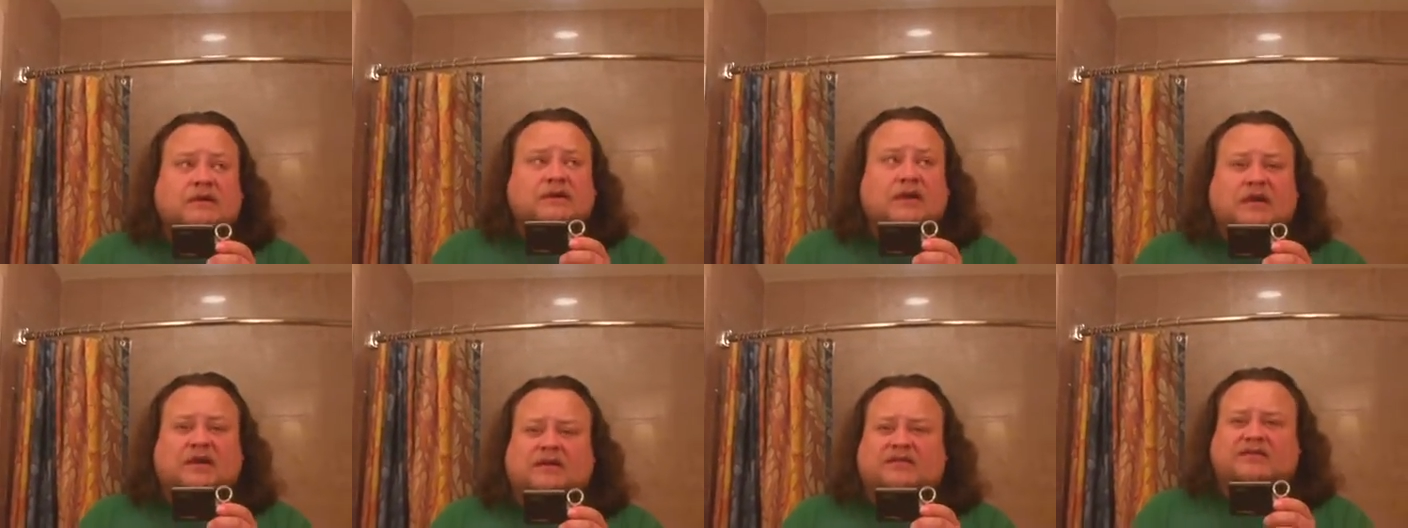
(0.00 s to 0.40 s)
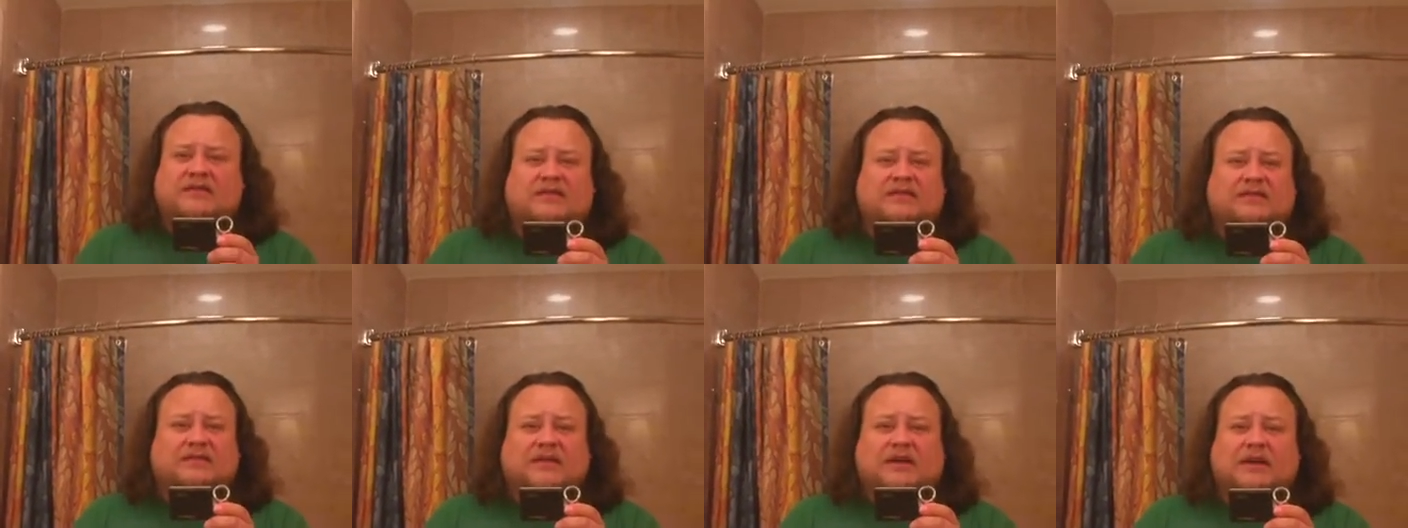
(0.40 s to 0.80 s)
Had to listen
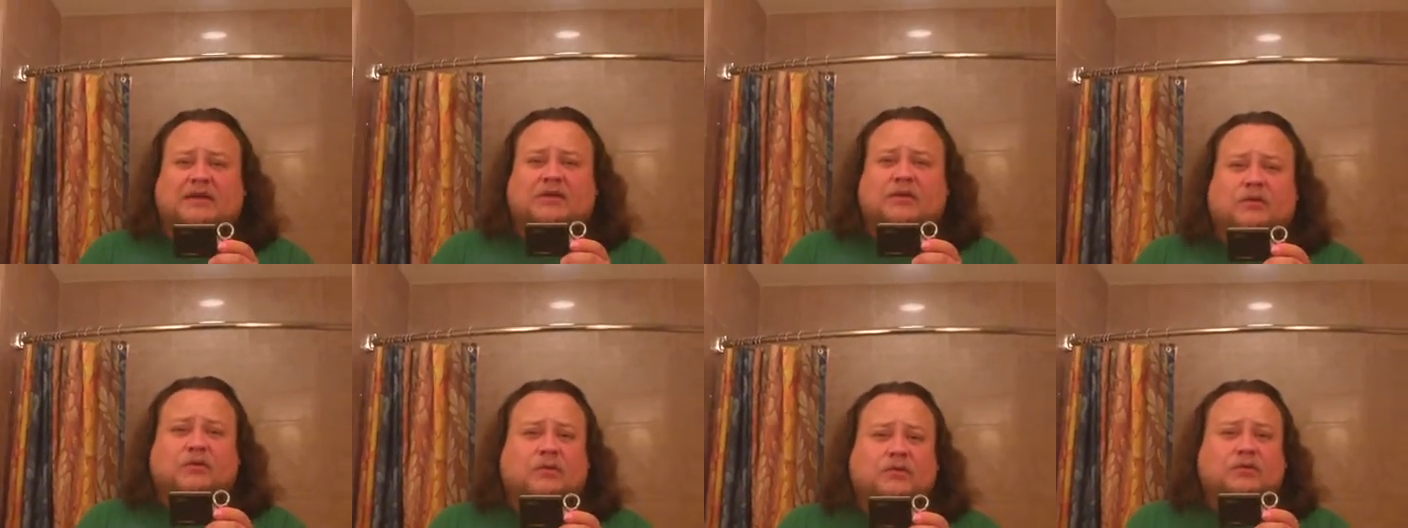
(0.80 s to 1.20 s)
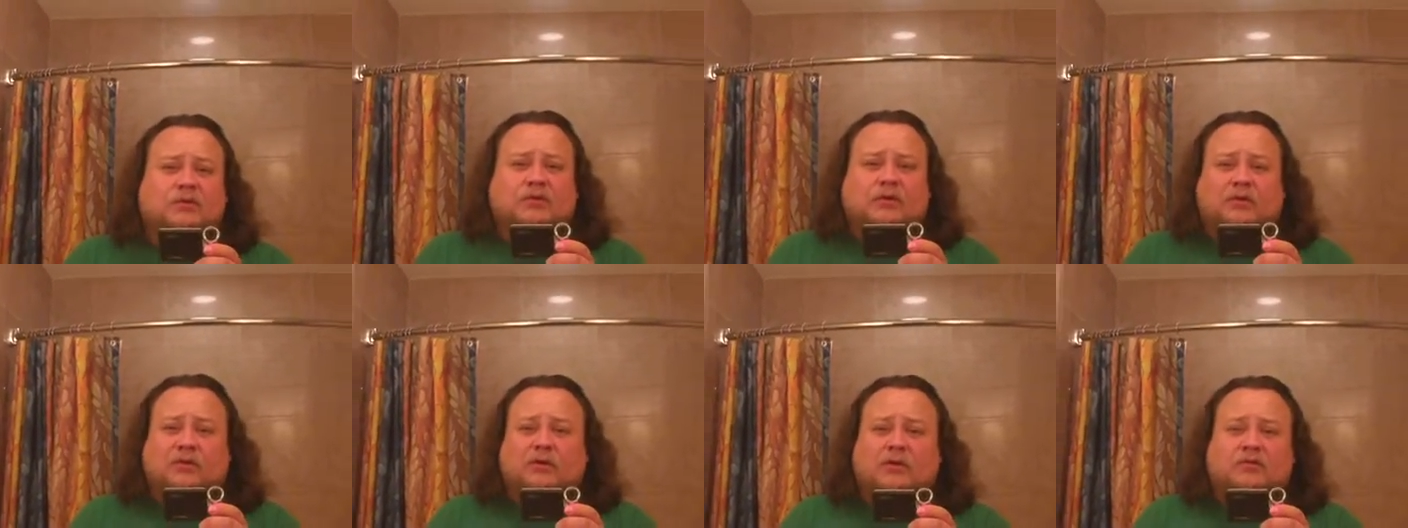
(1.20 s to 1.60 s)
to
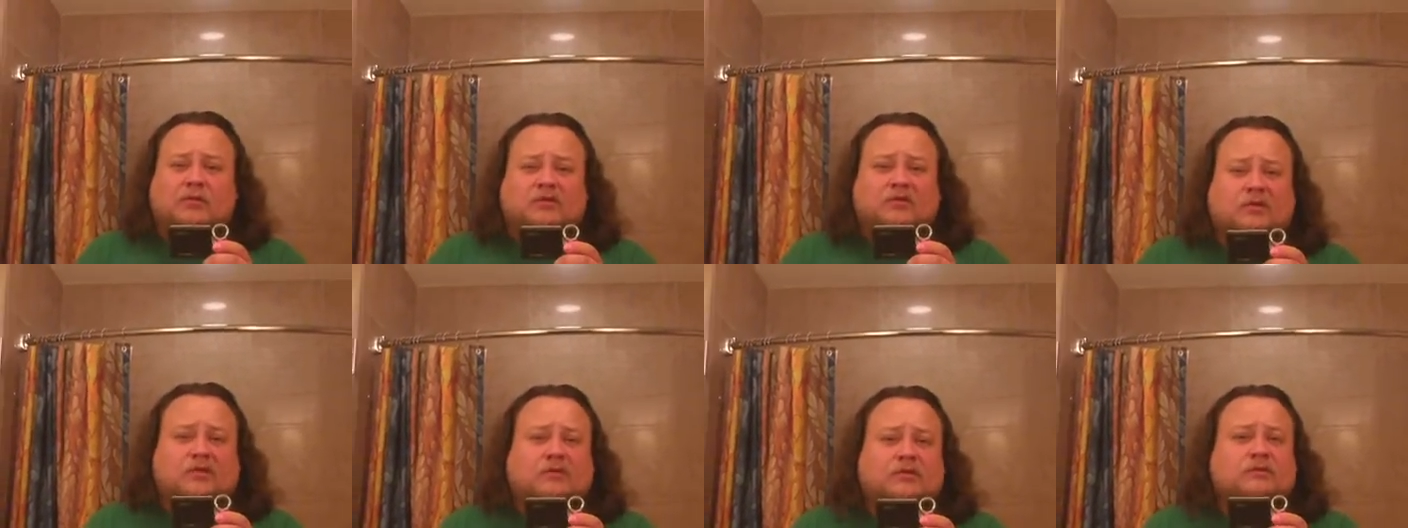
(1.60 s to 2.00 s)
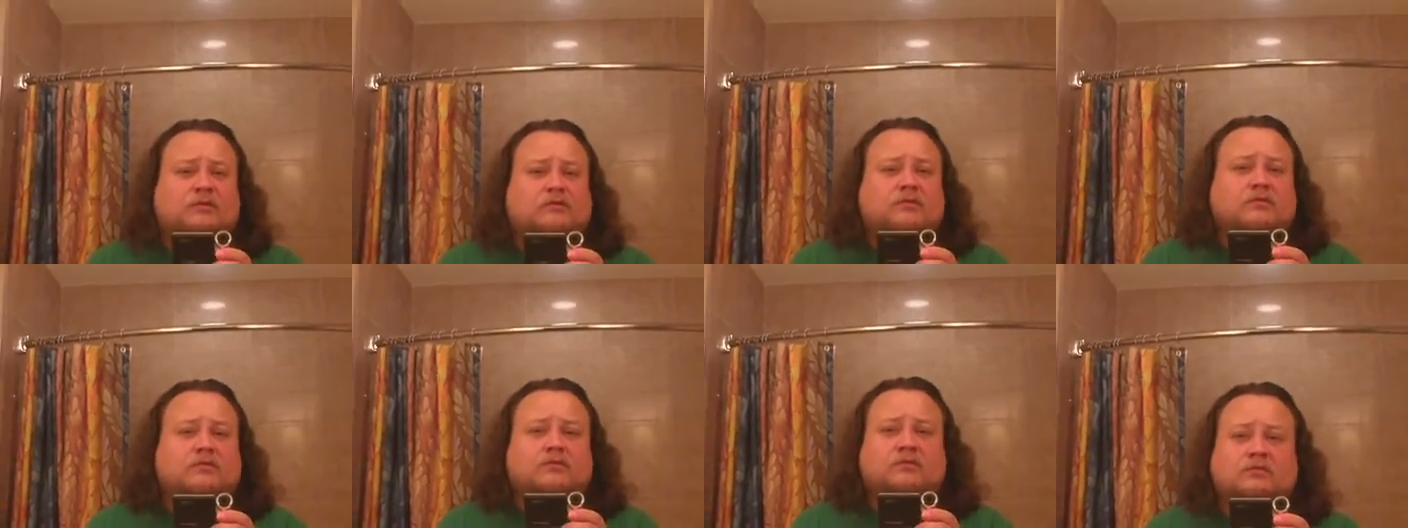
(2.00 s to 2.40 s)
Zydeco accordion music
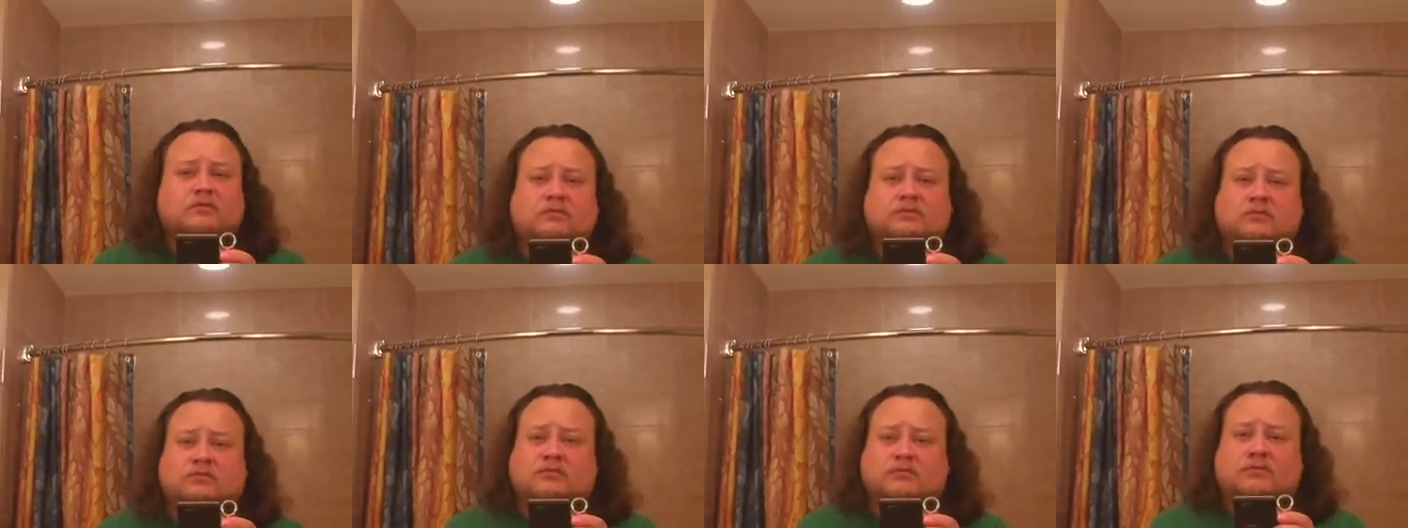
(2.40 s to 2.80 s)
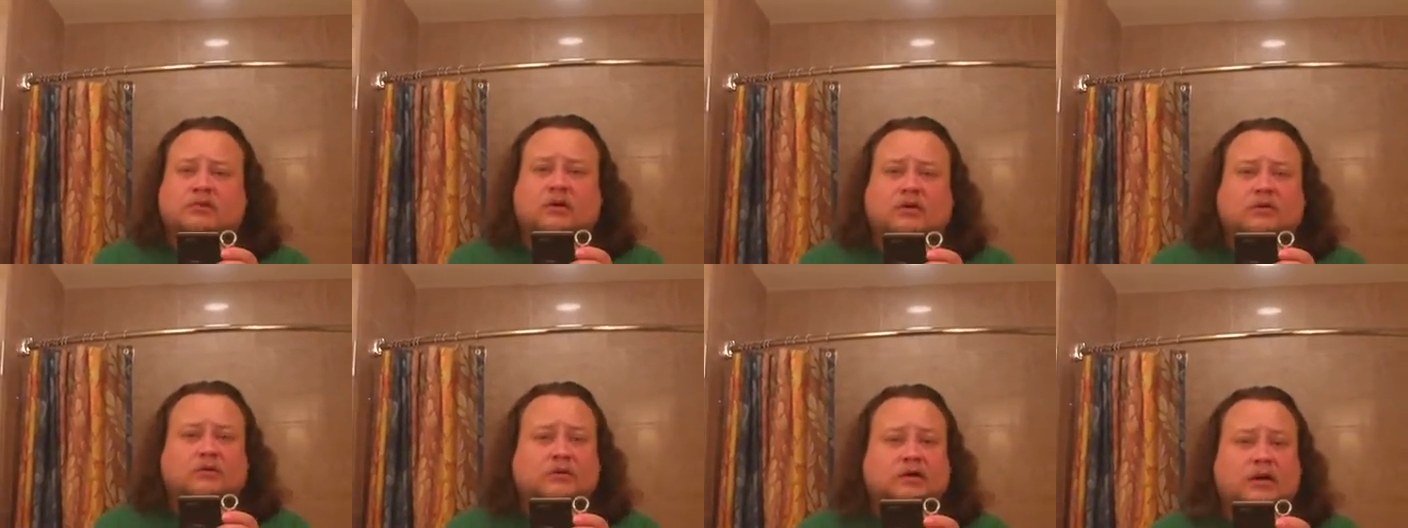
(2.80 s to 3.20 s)
the
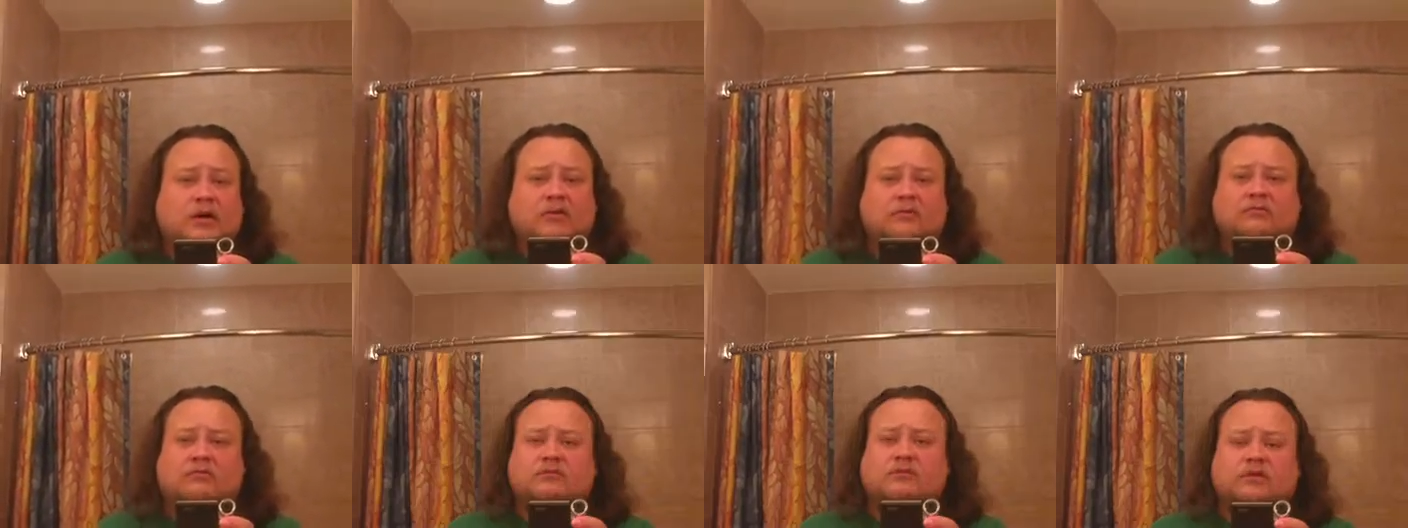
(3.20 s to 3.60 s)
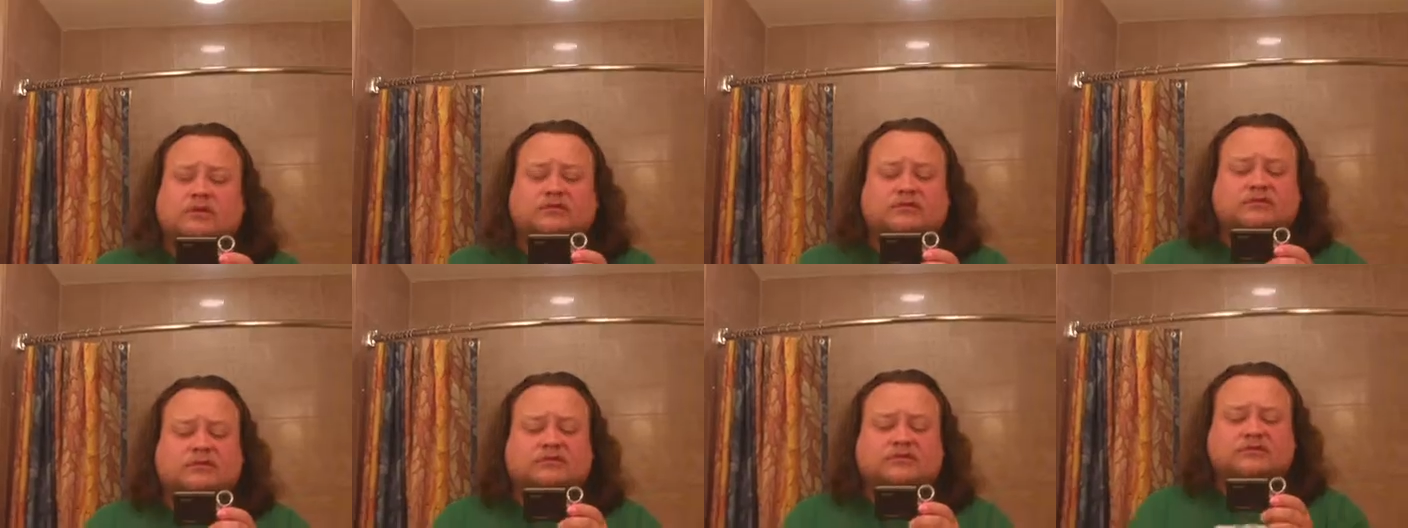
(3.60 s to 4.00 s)
whole time,
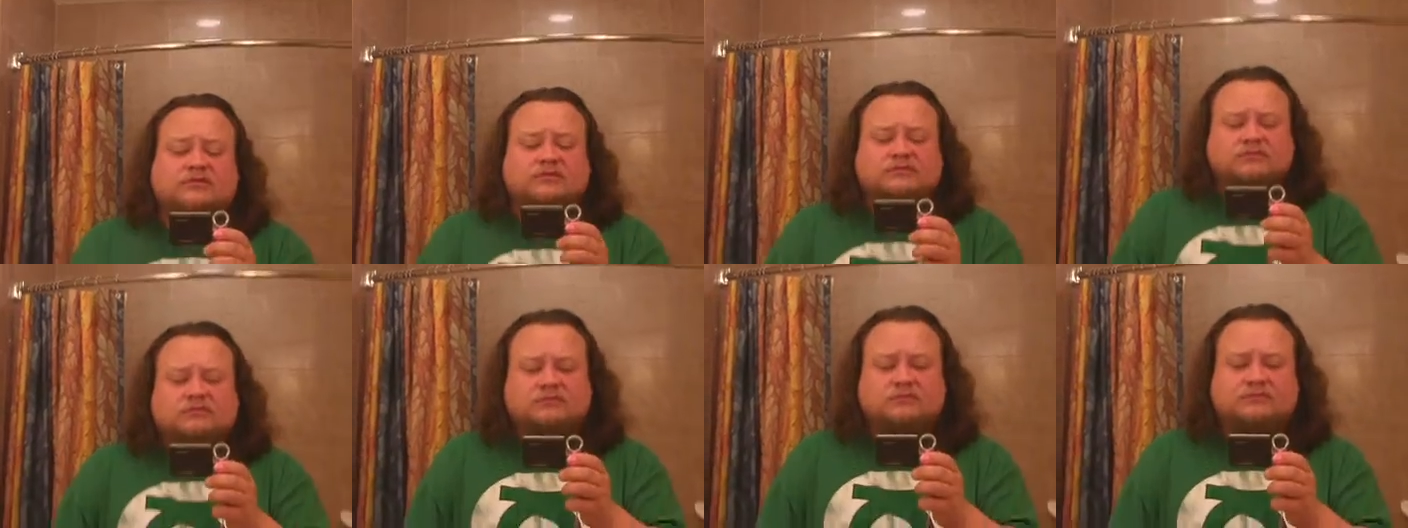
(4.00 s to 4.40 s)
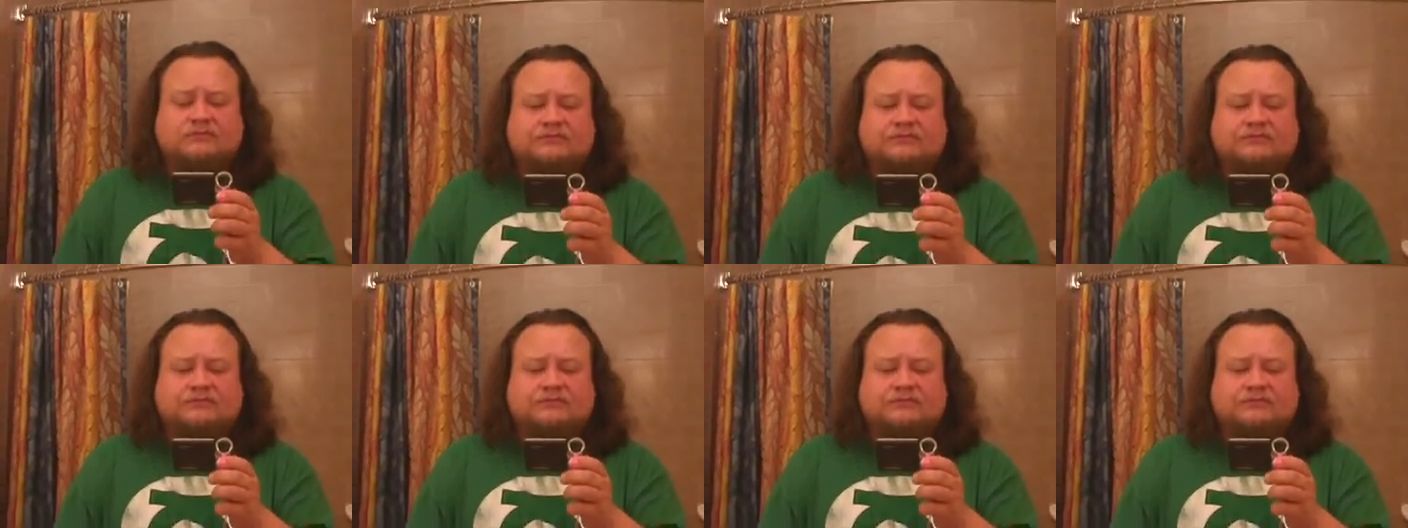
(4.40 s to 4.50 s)
which was